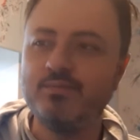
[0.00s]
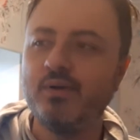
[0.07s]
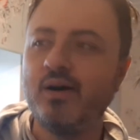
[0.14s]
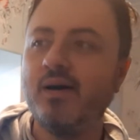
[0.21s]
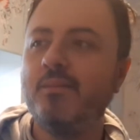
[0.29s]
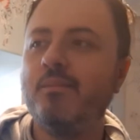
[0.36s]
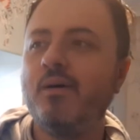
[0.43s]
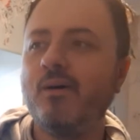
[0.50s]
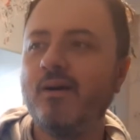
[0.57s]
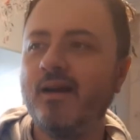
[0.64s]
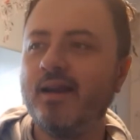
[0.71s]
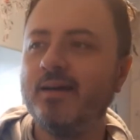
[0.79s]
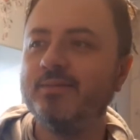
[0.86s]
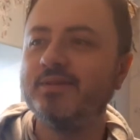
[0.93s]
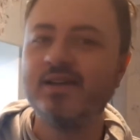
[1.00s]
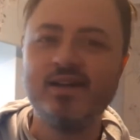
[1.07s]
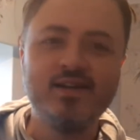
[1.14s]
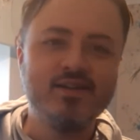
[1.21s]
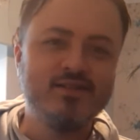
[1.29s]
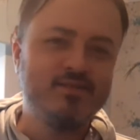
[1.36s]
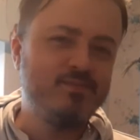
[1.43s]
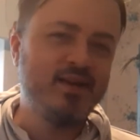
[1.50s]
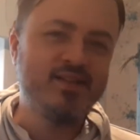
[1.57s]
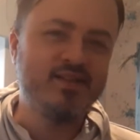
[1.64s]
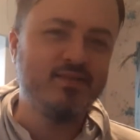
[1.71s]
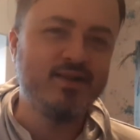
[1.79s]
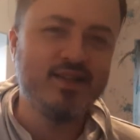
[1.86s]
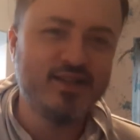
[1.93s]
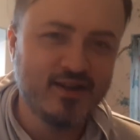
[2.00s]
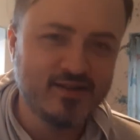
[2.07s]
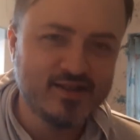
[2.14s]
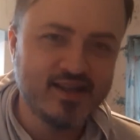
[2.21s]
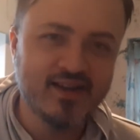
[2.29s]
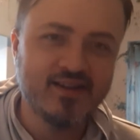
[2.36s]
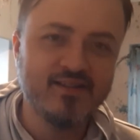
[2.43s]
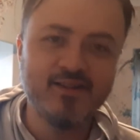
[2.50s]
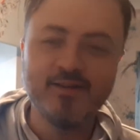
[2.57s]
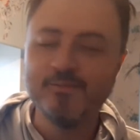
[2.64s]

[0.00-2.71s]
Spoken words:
by apocalypse. You can make so many jokes here, can you?